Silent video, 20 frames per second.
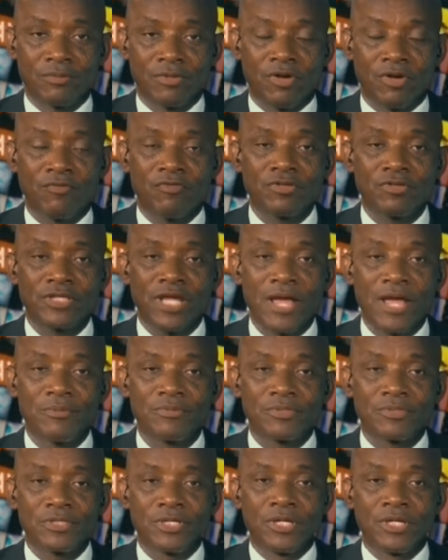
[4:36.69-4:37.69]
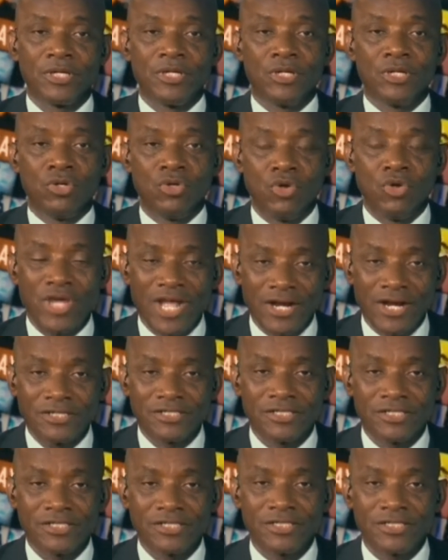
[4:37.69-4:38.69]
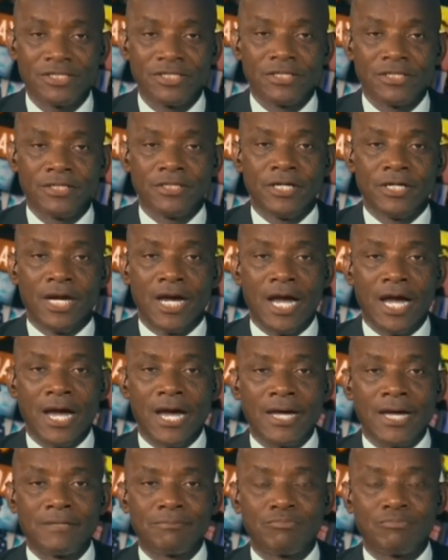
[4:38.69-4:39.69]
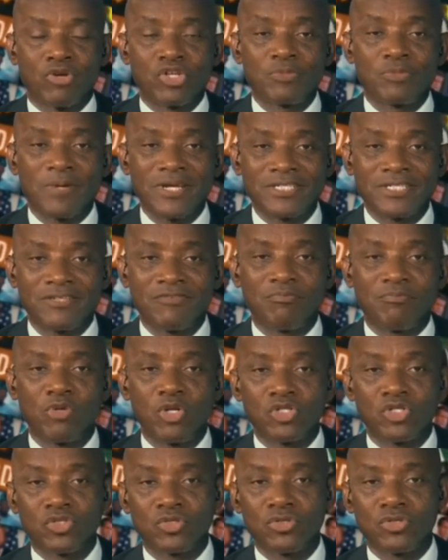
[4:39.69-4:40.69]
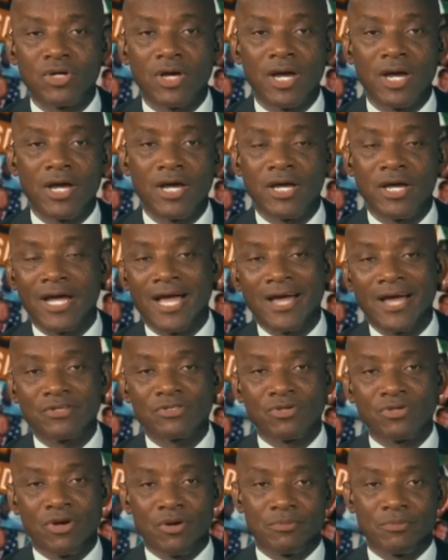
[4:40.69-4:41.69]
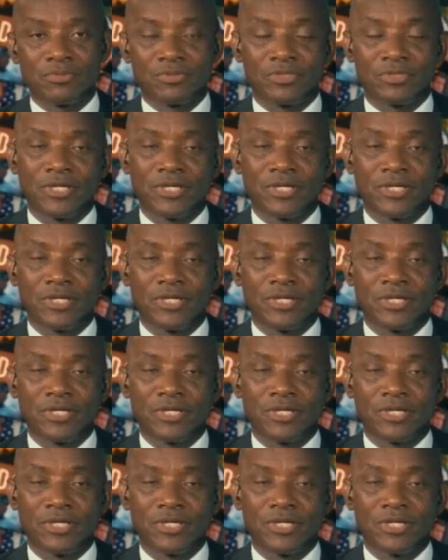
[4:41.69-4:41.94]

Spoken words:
But oftentimes, loyalty and prospective political outcomes.